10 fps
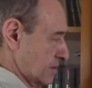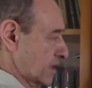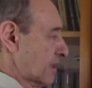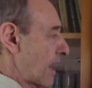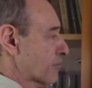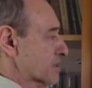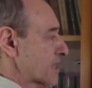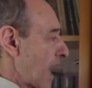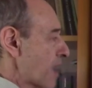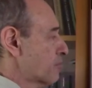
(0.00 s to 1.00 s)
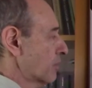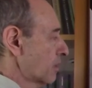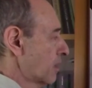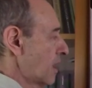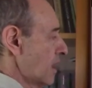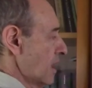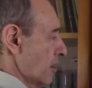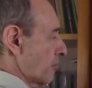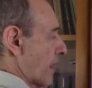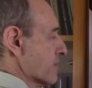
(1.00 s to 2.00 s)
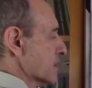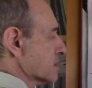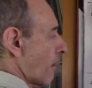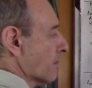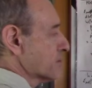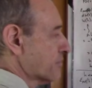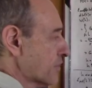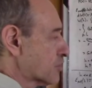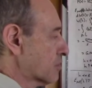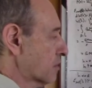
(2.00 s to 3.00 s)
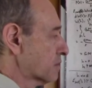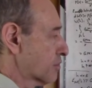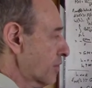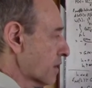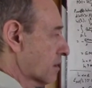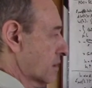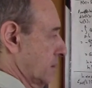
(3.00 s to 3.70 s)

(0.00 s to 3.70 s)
that I was able, by this artificial trick,